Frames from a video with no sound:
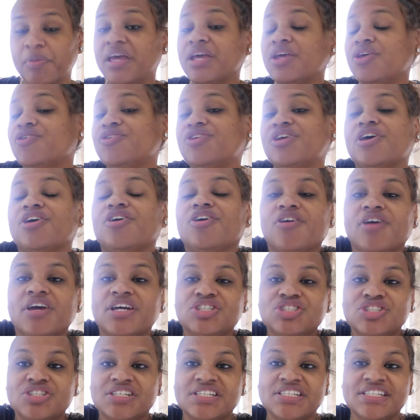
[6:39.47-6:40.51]
make your
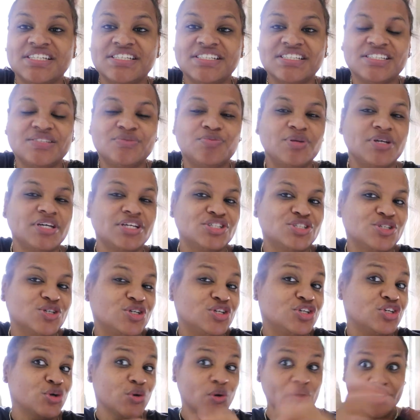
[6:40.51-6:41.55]
decoration speak to
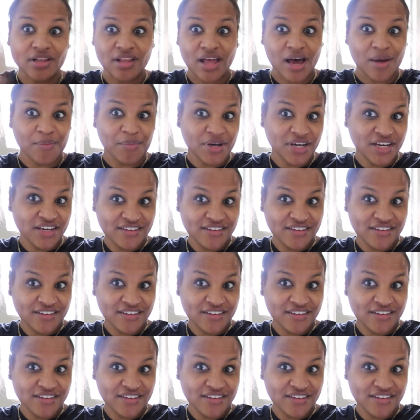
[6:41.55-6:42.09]
your llama.